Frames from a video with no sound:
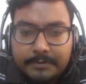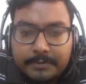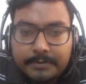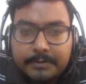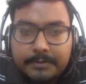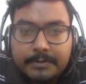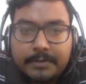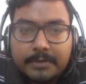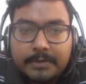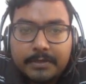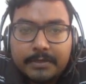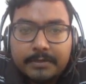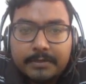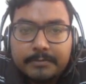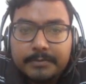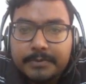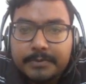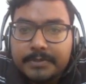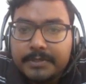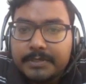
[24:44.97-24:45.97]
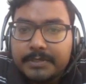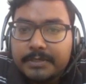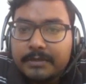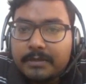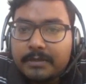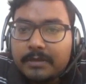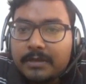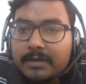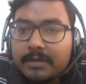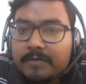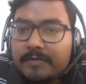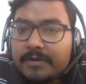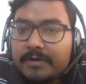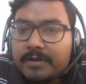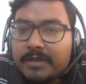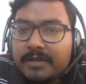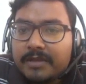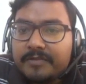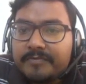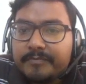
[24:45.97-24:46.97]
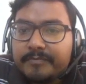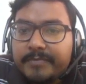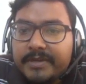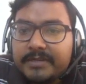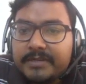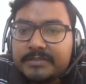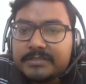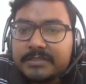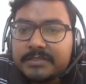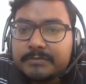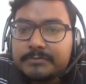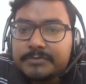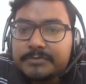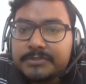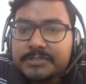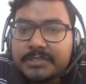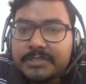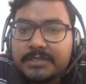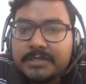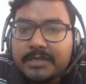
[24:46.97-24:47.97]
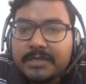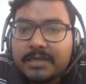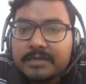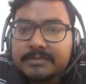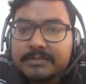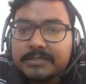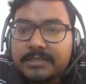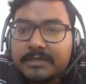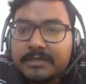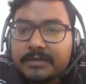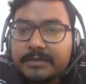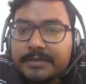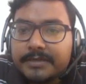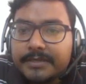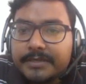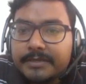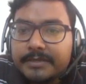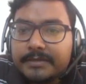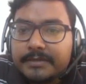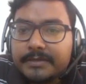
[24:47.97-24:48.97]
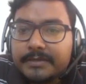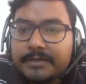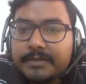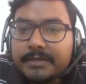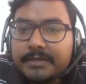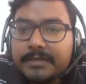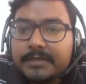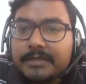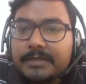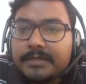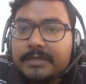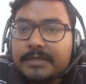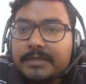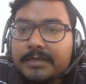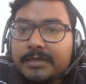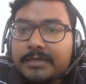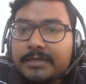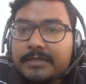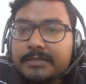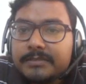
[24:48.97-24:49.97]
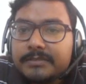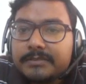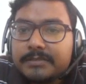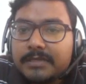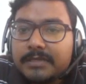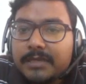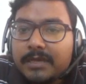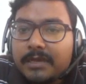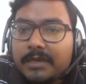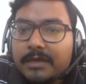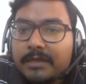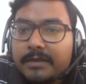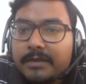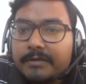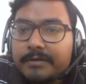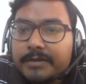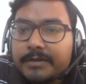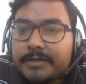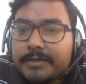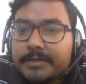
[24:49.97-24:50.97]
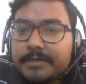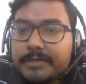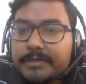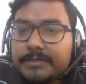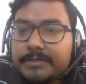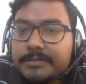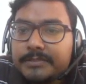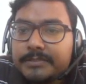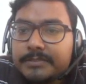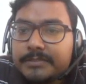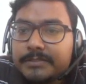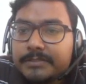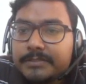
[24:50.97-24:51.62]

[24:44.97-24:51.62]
Line number 11, I've made some syntax error here. Int array int